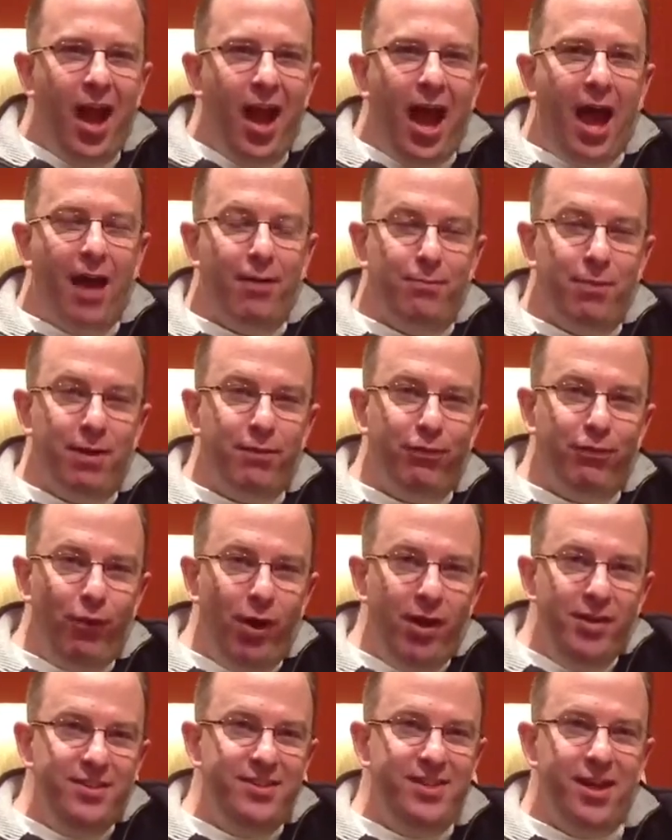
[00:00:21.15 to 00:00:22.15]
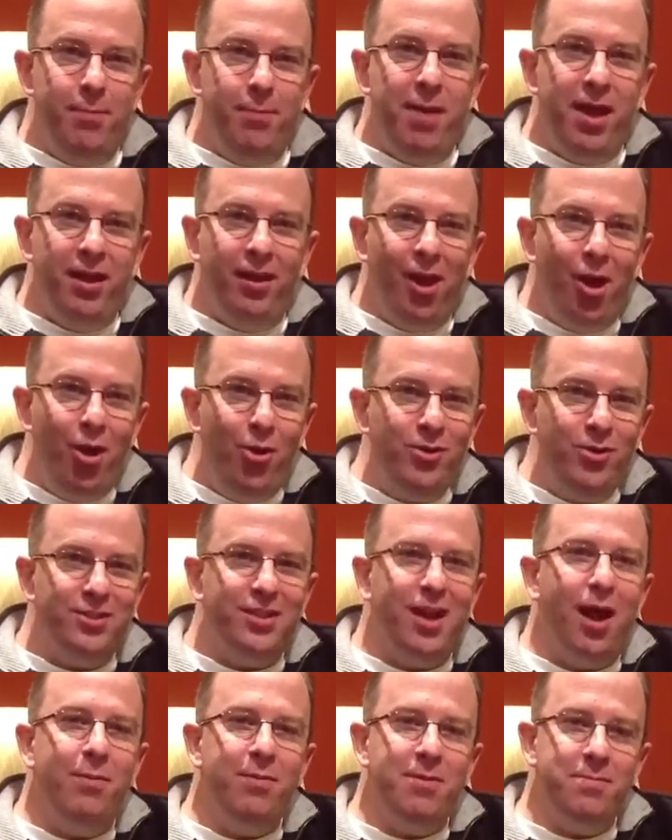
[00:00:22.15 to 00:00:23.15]
Have my friend Tim Enlow is
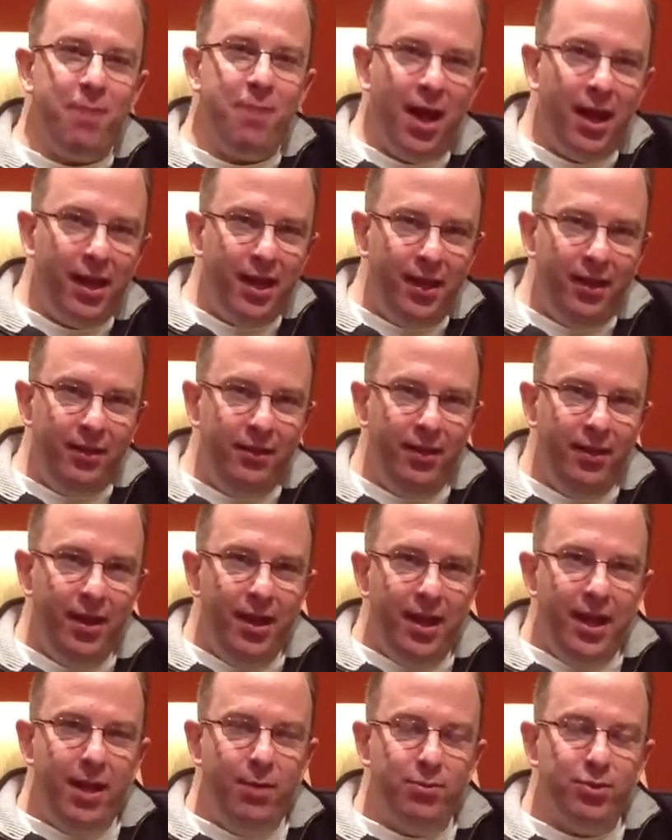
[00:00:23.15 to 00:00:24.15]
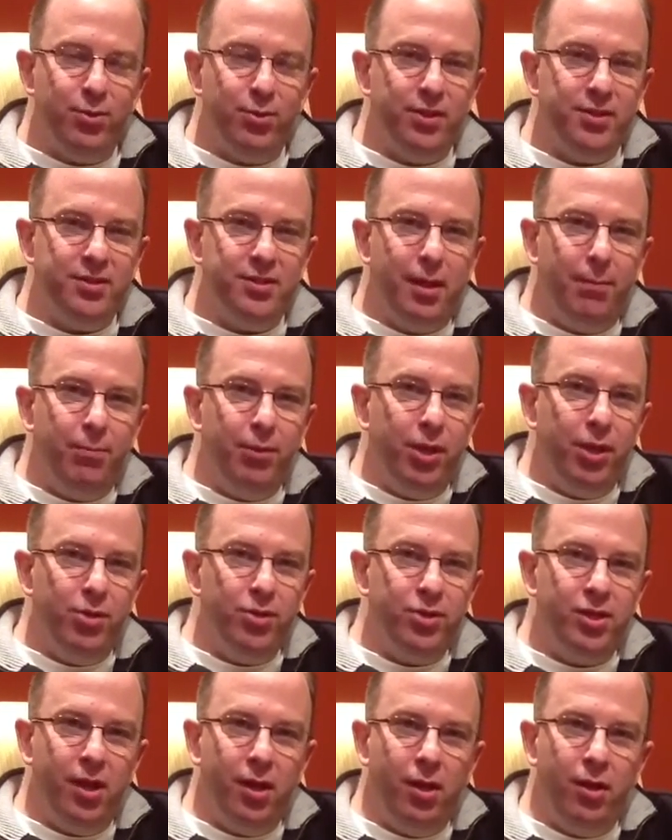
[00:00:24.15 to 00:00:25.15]
coming back in. He was with us a couple
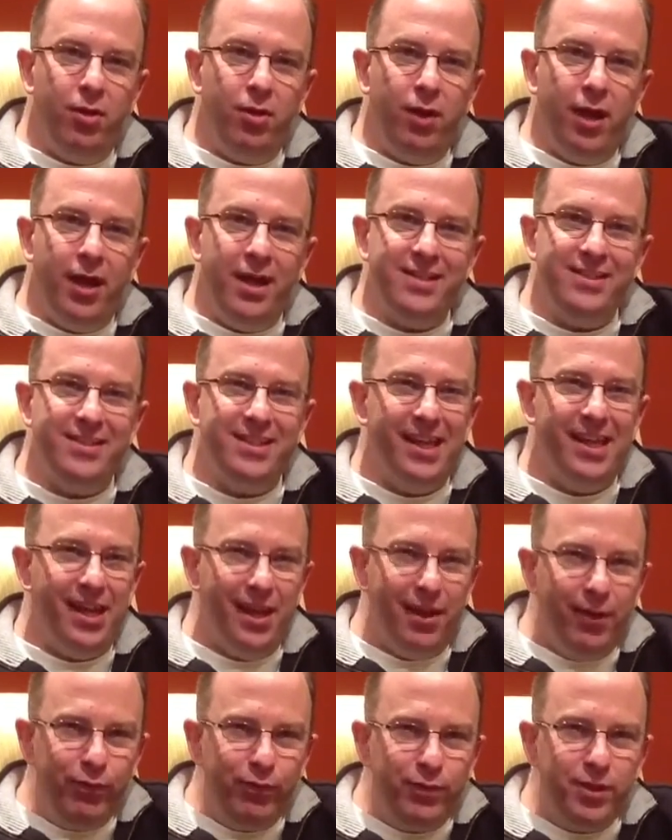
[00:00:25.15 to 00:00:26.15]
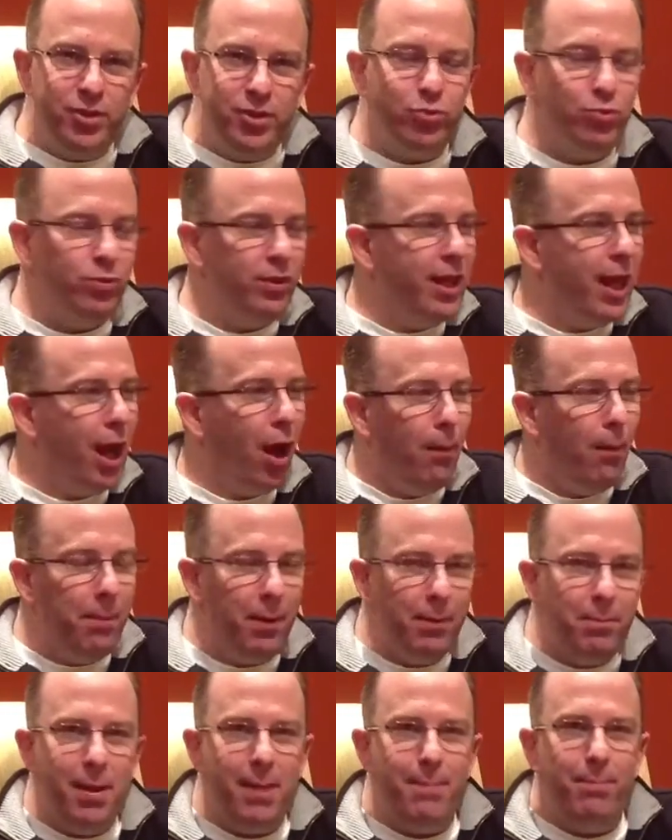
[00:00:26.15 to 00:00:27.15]
years ago. His gift is really
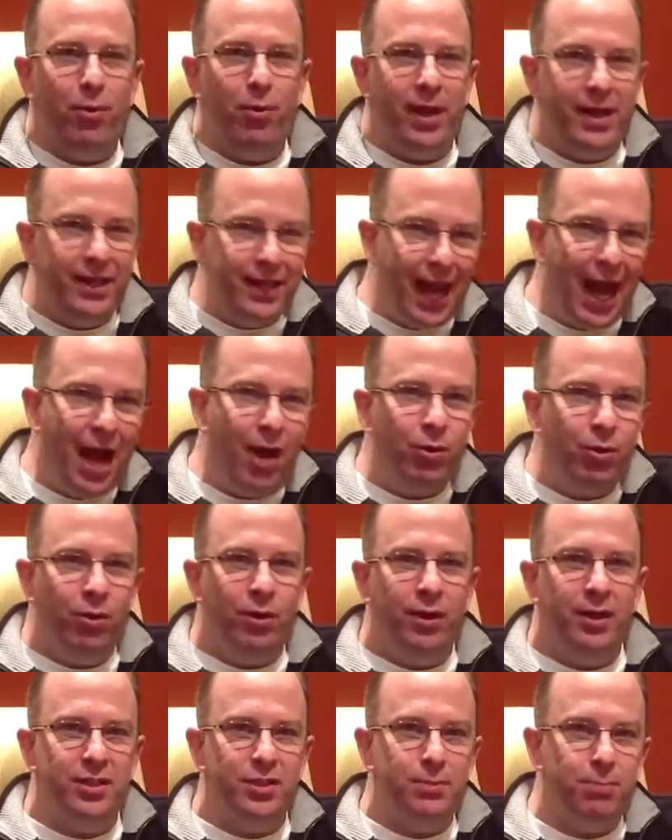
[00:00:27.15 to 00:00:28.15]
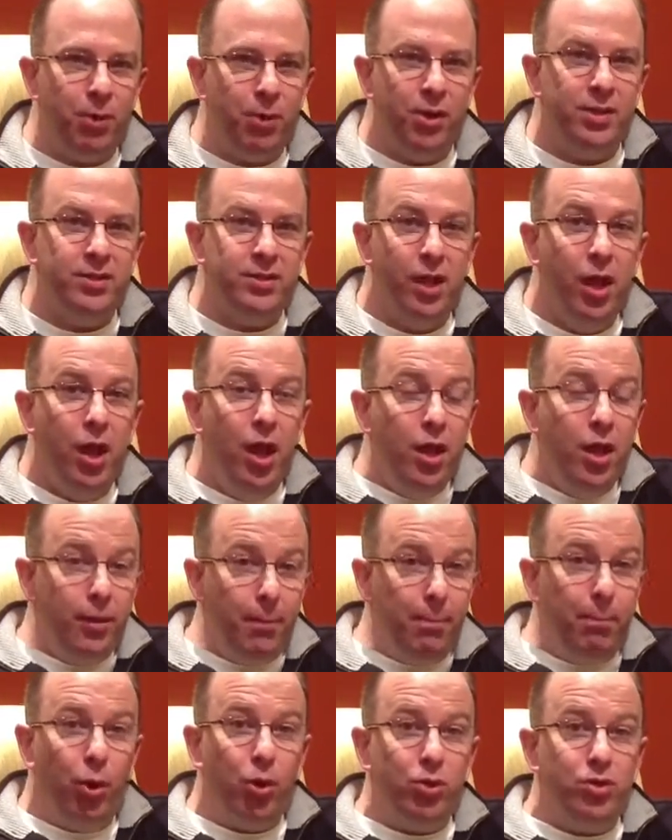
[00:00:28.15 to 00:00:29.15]
helping people encounter and experience the
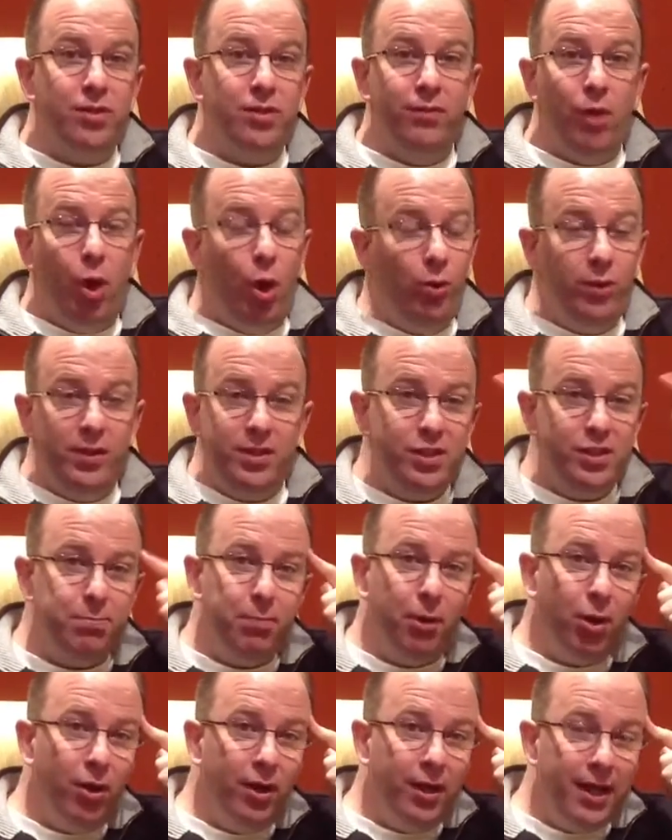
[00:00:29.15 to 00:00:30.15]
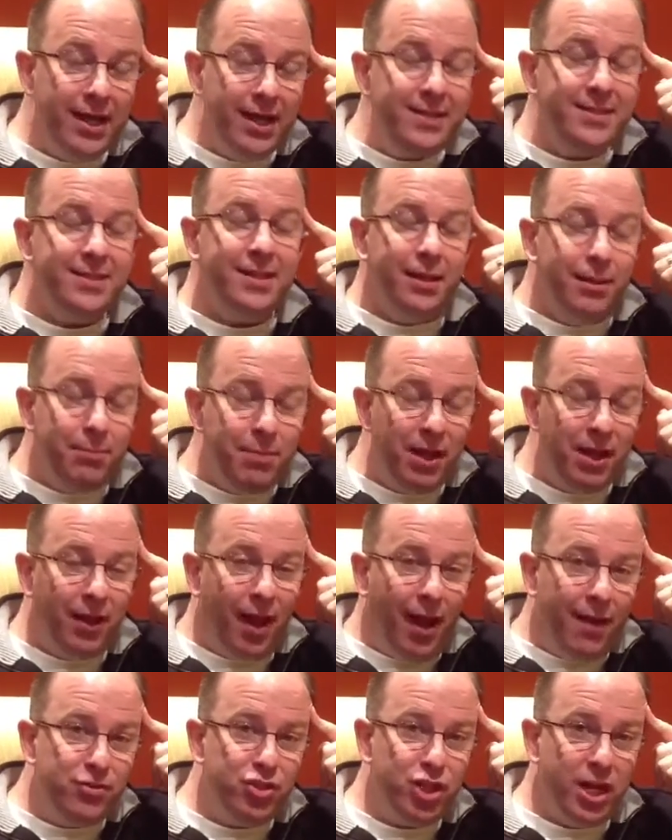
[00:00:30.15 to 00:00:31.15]
person of the Holy Spirit. It's going to be a
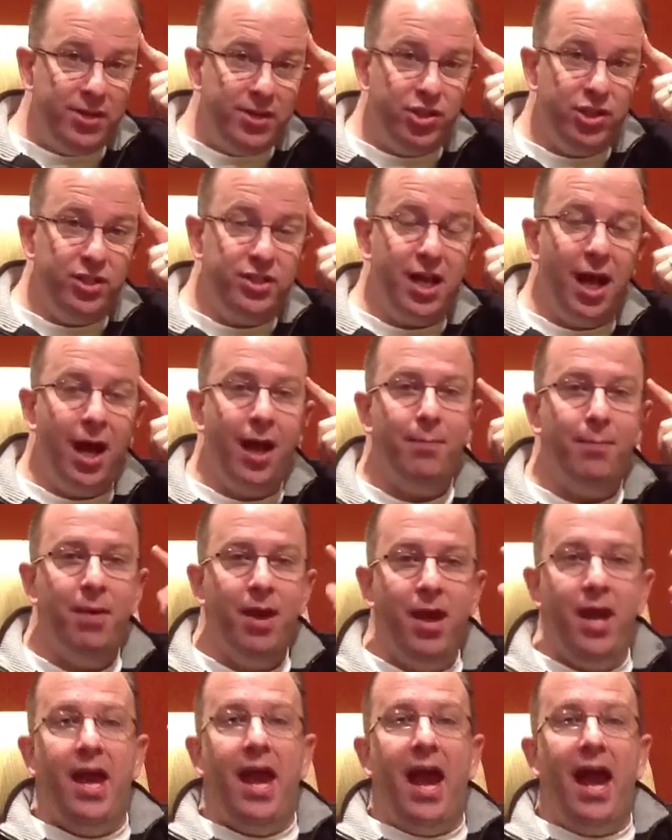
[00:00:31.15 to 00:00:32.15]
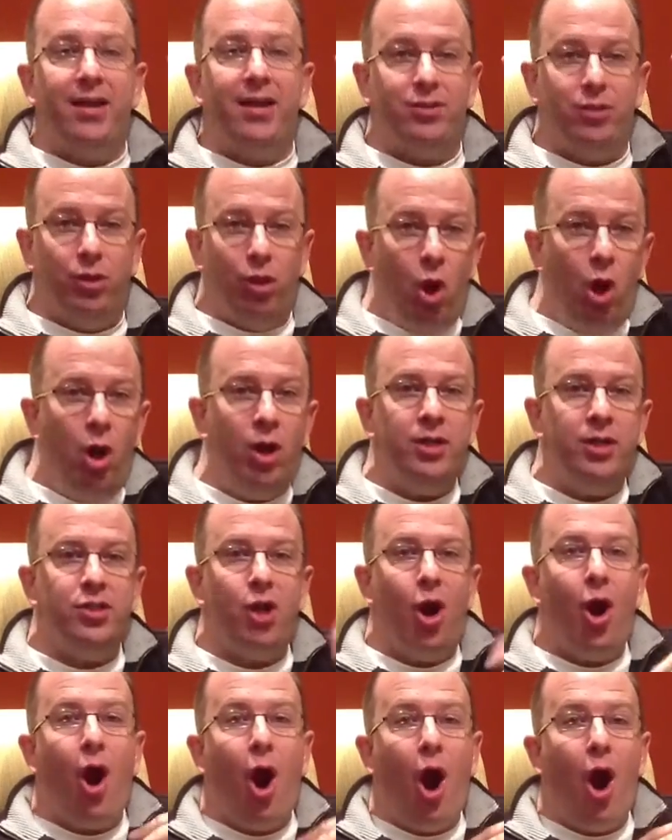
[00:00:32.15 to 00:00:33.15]
life-changing time as long as
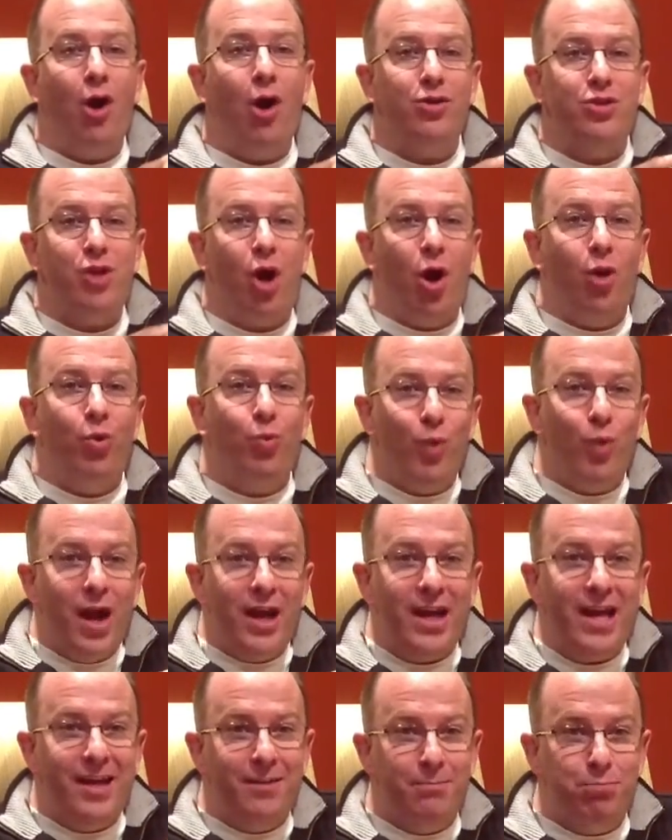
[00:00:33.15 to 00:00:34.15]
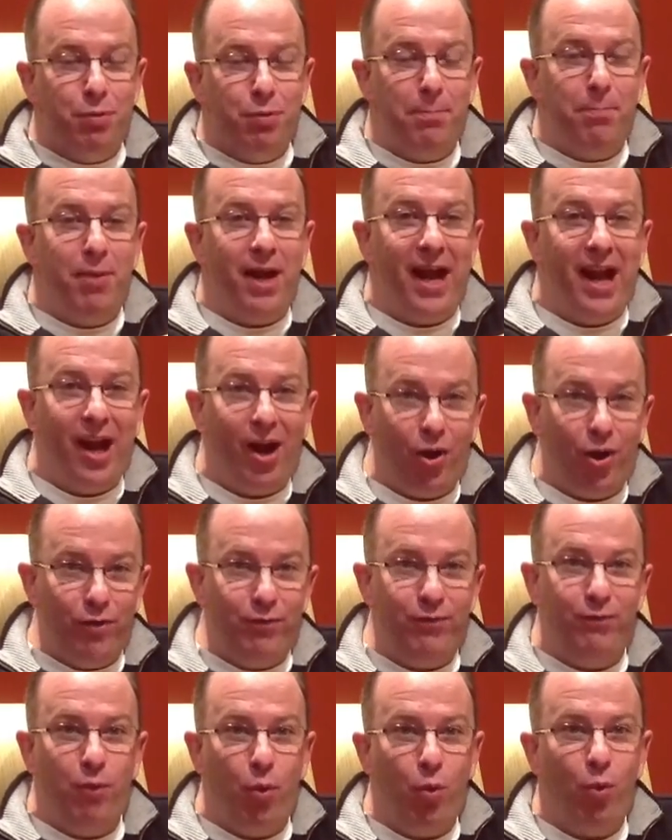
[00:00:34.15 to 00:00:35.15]
our hearts are ready and prepared
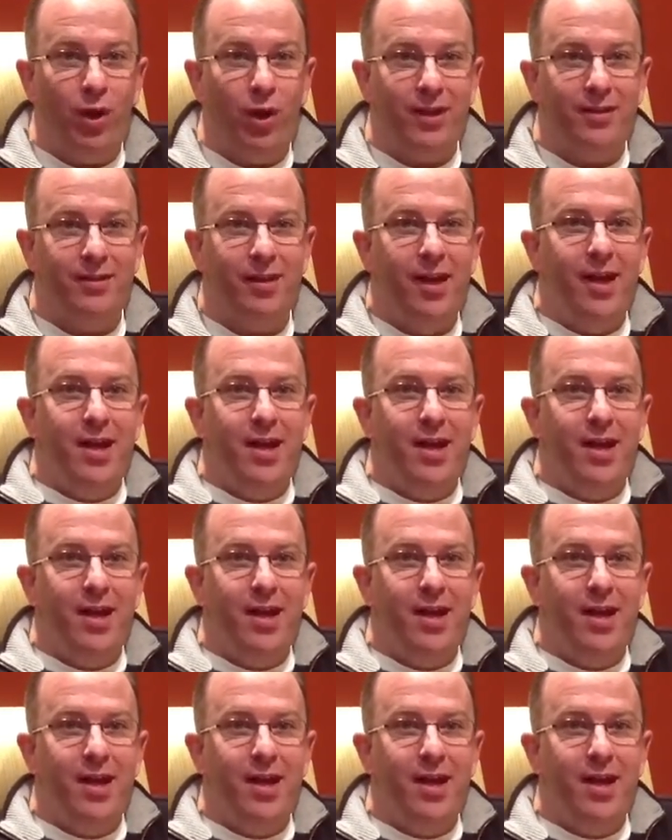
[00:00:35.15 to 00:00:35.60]
for it.